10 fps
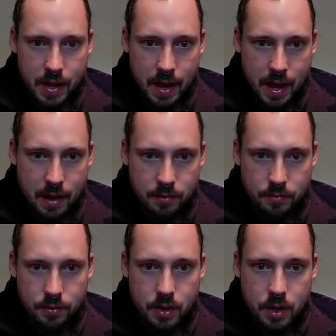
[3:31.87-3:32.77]
have
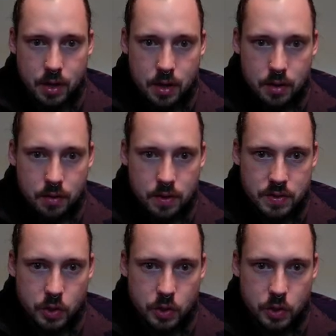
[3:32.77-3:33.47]
this